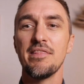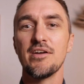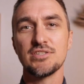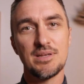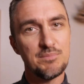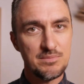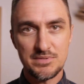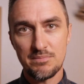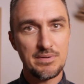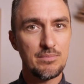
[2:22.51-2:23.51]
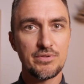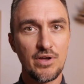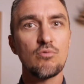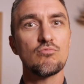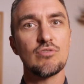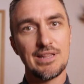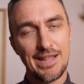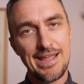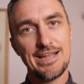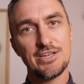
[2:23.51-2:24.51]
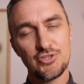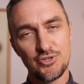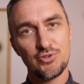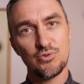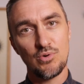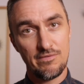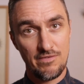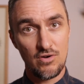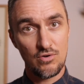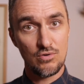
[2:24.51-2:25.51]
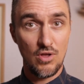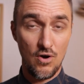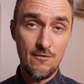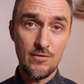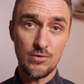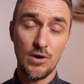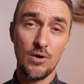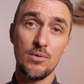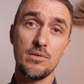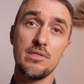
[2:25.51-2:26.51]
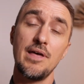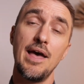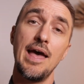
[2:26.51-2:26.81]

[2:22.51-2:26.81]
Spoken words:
there are symptoms that people don't relate to a fungal overgrowth,